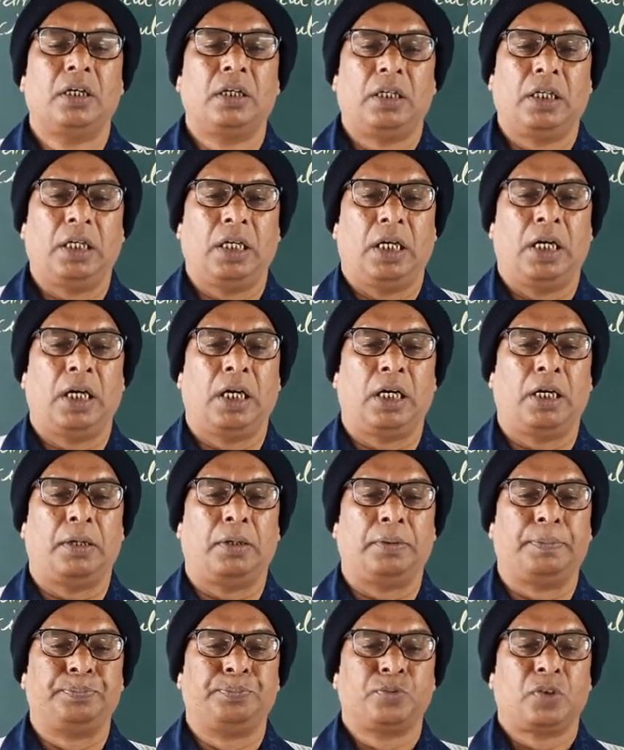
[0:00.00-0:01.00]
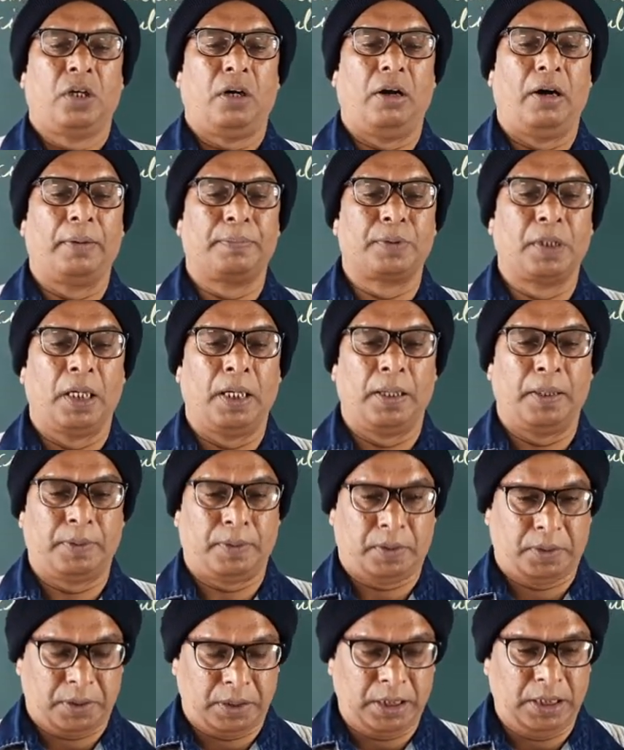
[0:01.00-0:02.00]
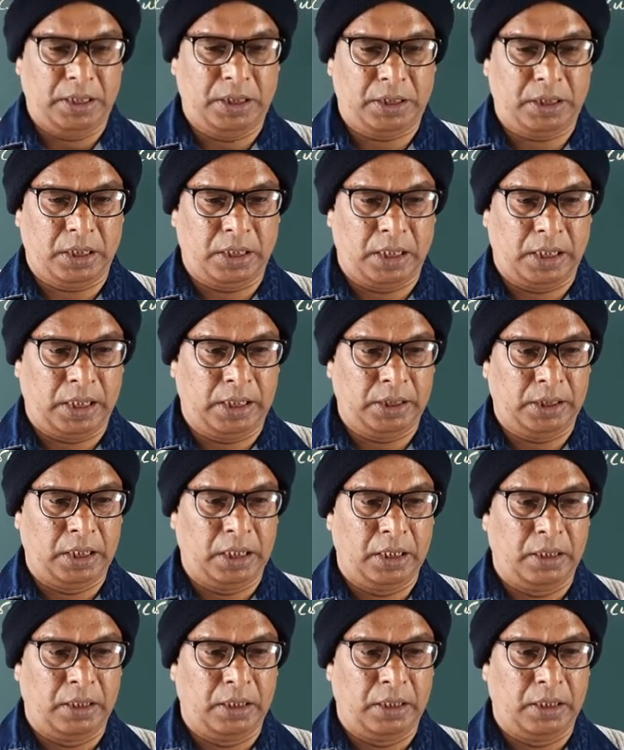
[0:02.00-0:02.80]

of the trees and